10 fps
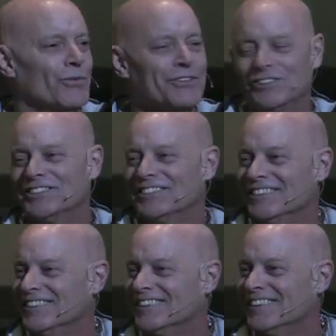Which is
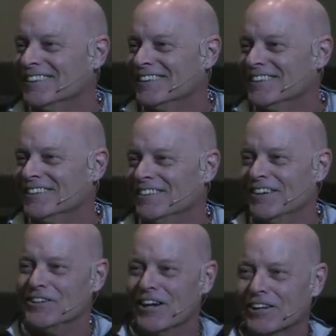it?
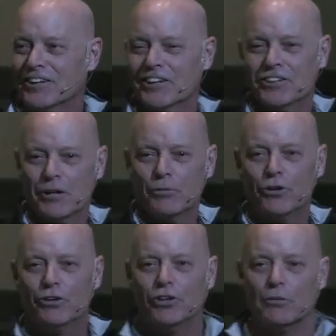Are you not going to condemn
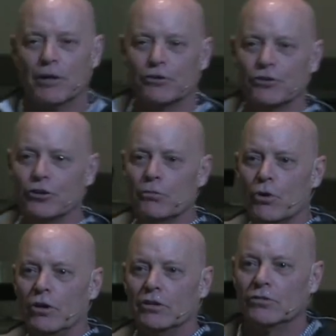her? Are you going to make her sin no
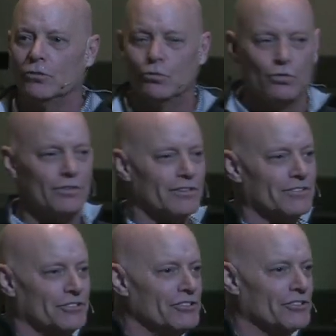more? Well,
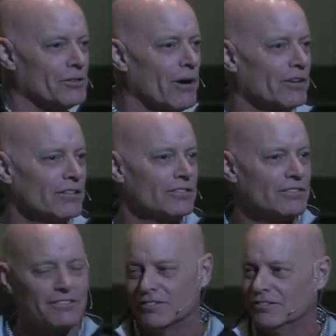Jesus, come on,
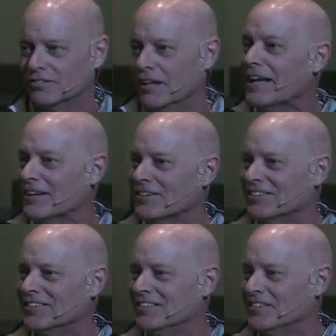land.
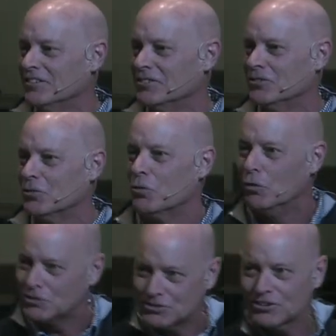
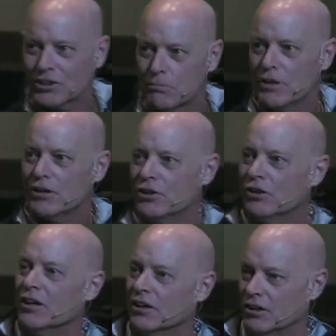Which is it going to be?
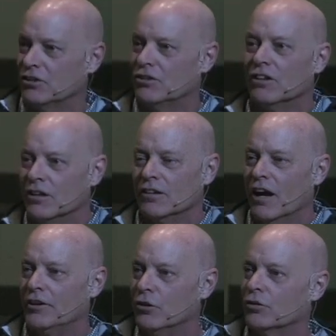You, could,
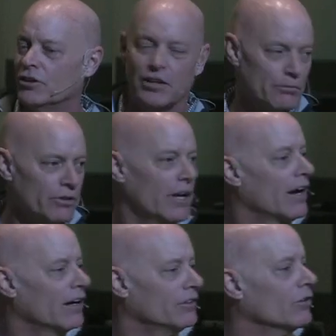I don't condemn her?
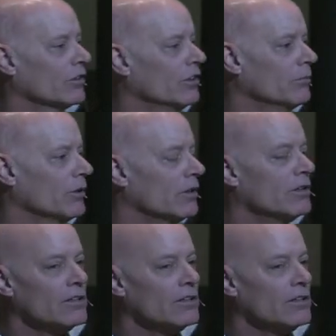Yeah, I don't condemn her.